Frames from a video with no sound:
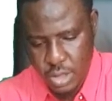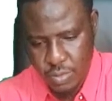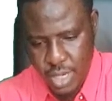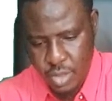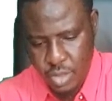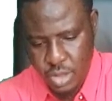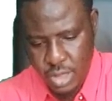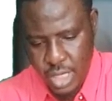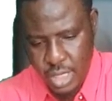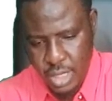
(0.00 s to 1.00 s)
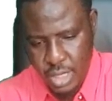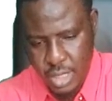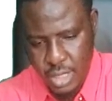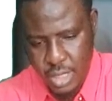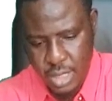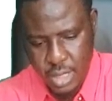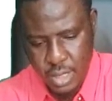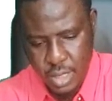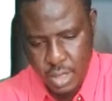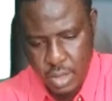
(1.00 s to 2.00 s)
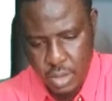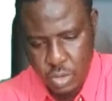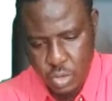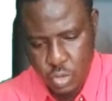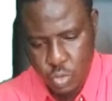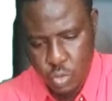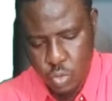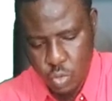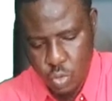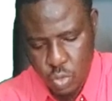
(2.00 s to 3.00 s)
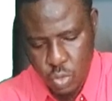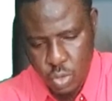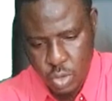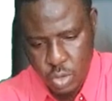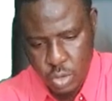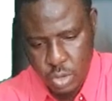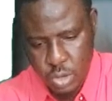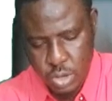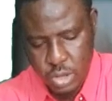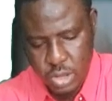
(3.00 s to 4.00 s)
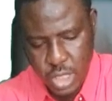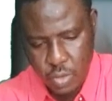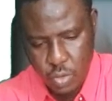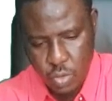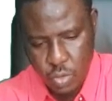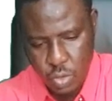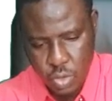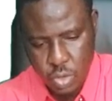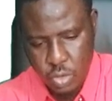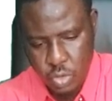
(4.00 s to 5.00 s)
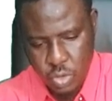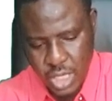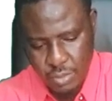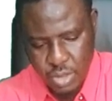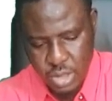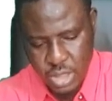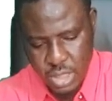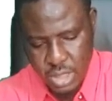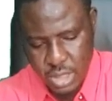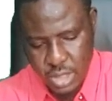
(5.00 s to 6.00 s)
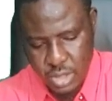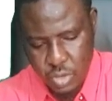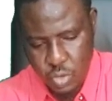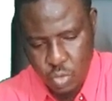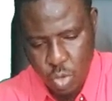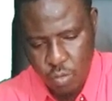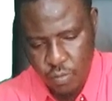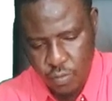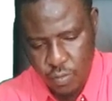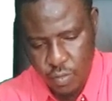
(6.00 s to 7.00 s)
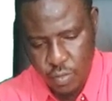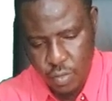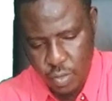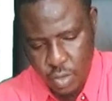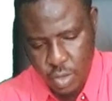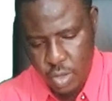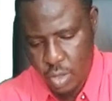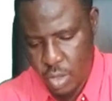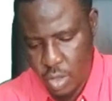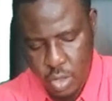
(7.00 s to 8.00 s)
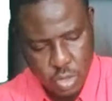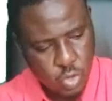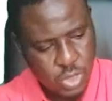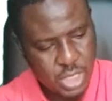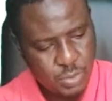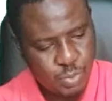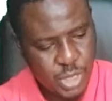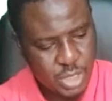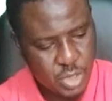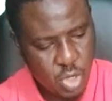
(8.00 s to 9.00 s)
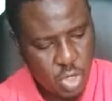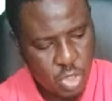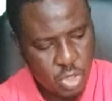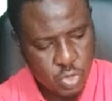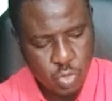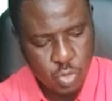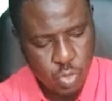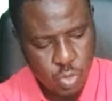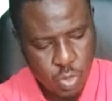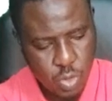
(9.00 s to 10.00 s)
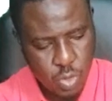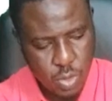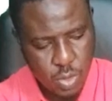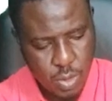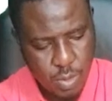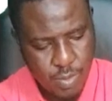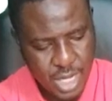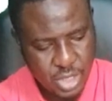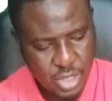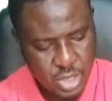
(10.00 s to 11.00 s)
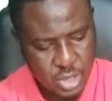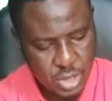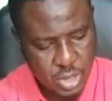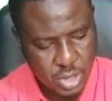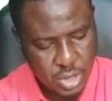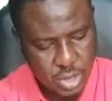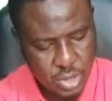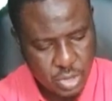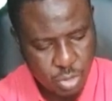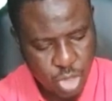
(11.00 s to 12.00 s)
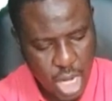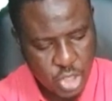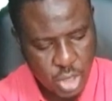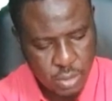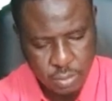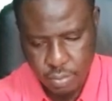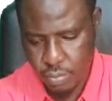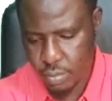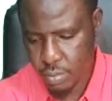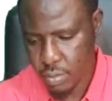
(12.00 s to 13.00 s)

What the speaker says: this is minus 10, 2, 0. 2 times 6 is 12. So this brings us to matrix subtraction.